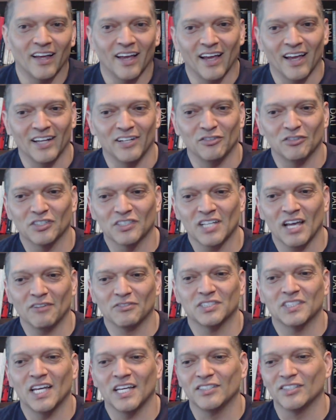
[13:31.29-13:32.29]
and you just have
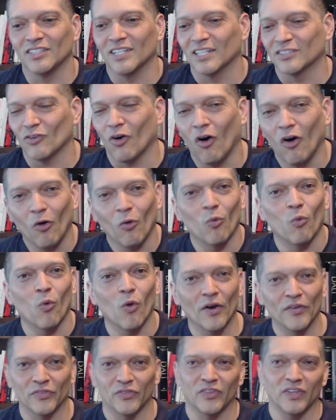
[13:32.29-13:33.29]
staging that's all
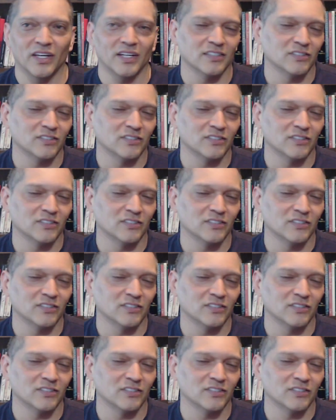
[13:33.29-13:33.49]
one thing,